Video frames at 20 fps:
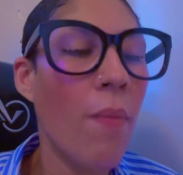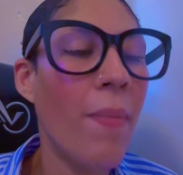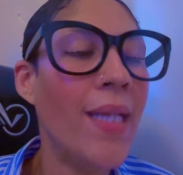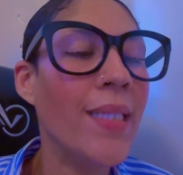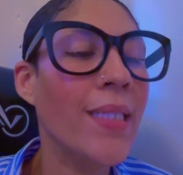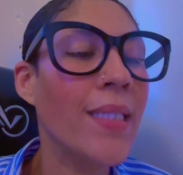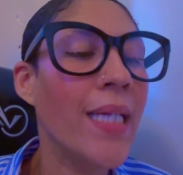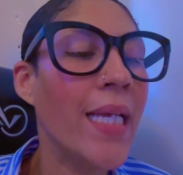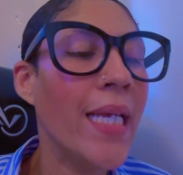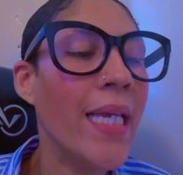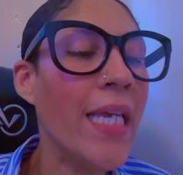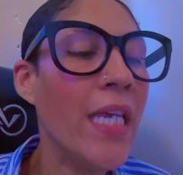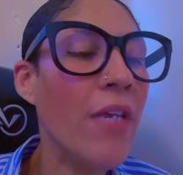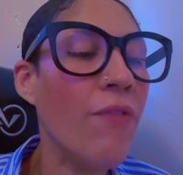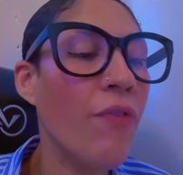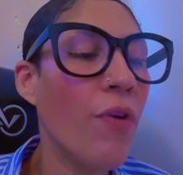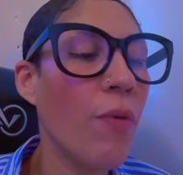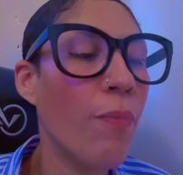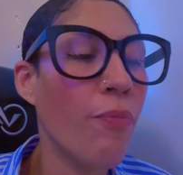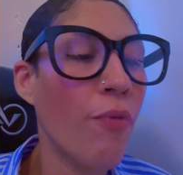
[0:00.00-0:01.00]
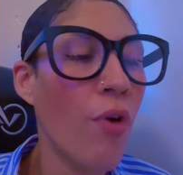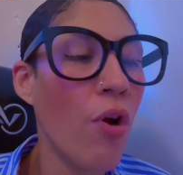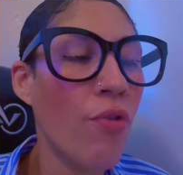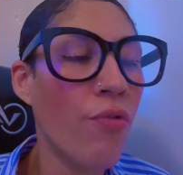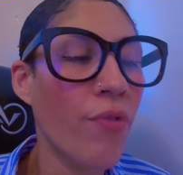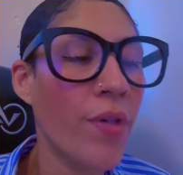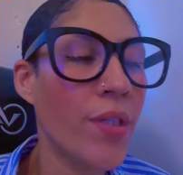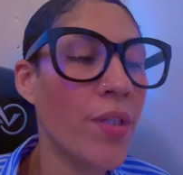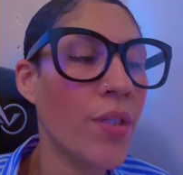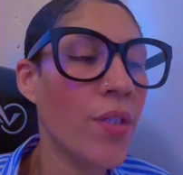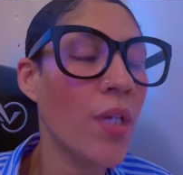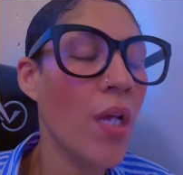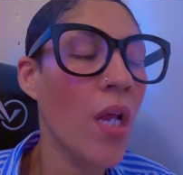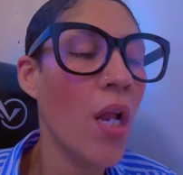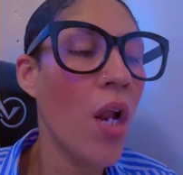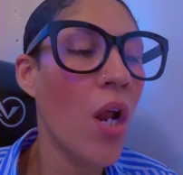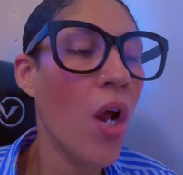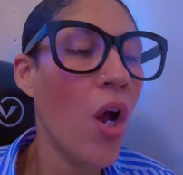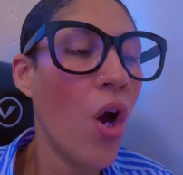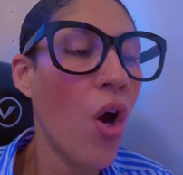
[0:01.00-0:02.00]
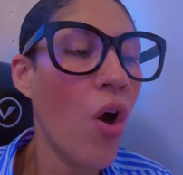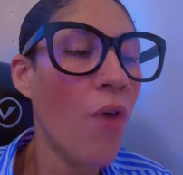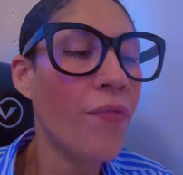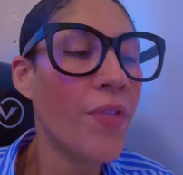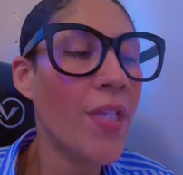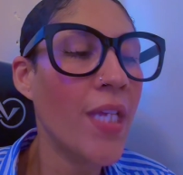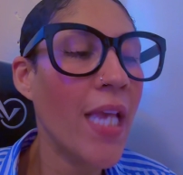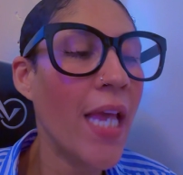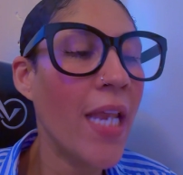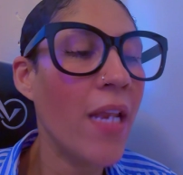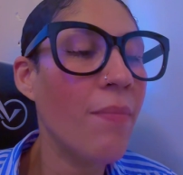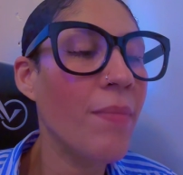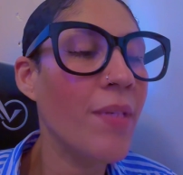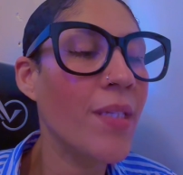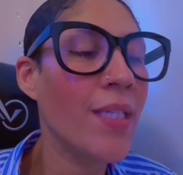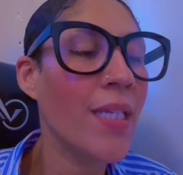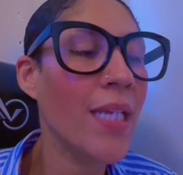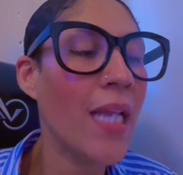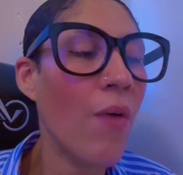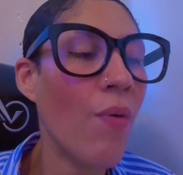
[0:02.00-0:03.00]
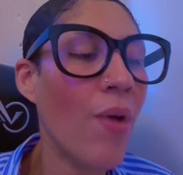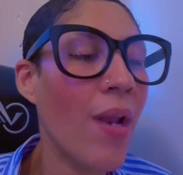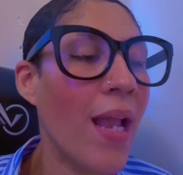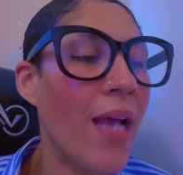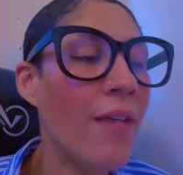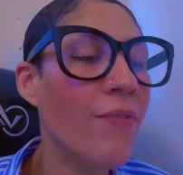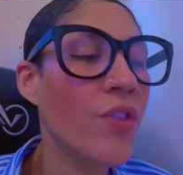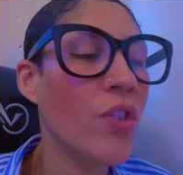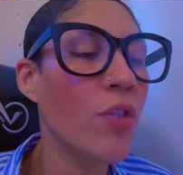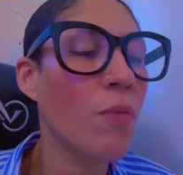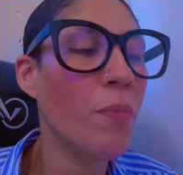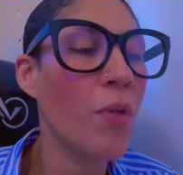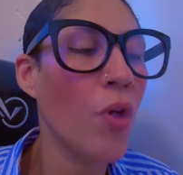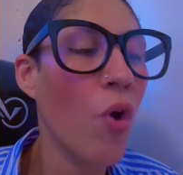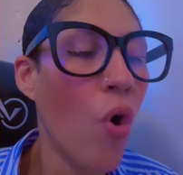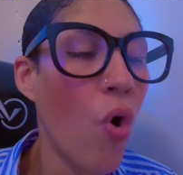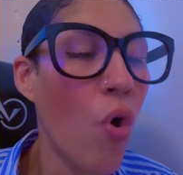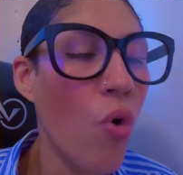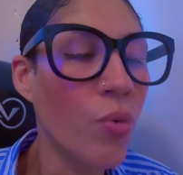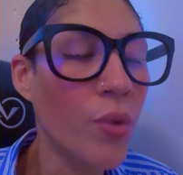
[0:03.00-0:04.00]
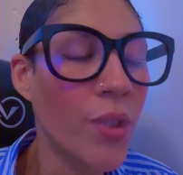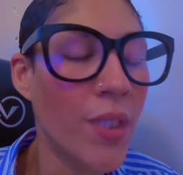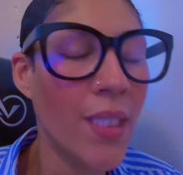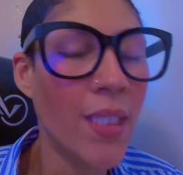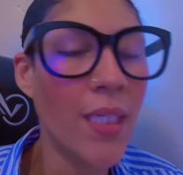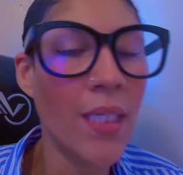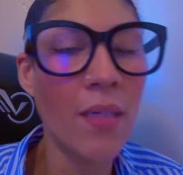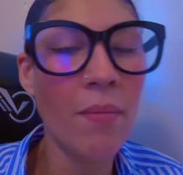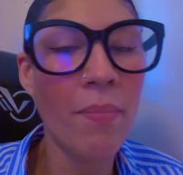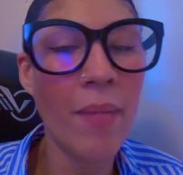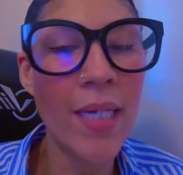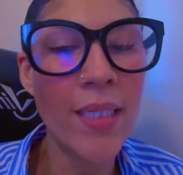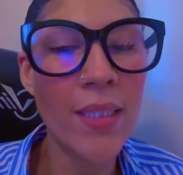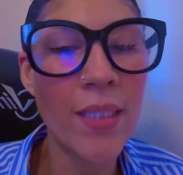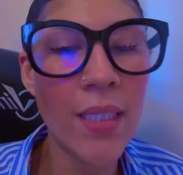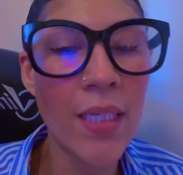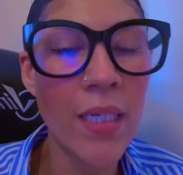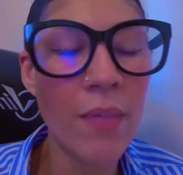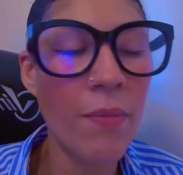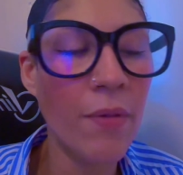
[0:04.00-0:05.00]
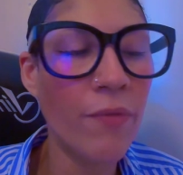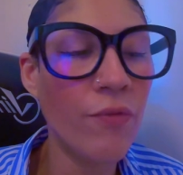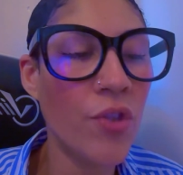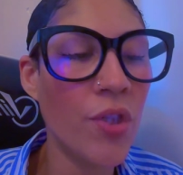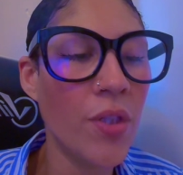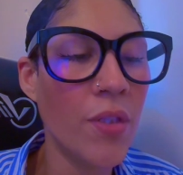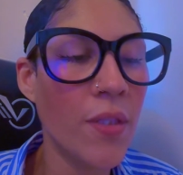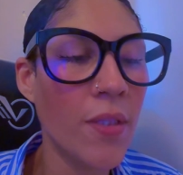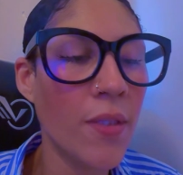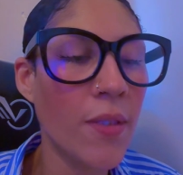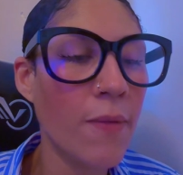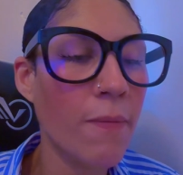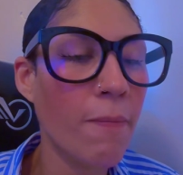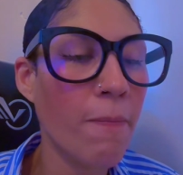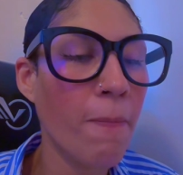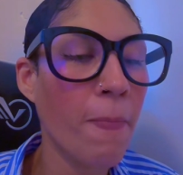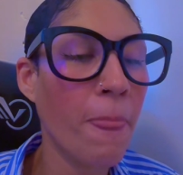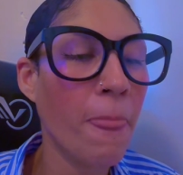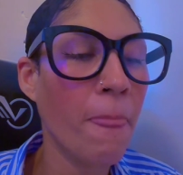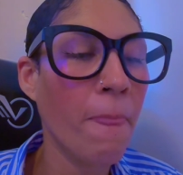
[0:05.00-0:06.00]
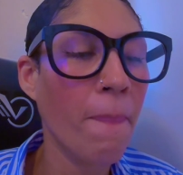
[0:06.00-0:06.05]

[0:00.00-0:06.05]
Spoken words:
We command the evil progress of the enemies in our lives to be halted in the mighty name of Jesus.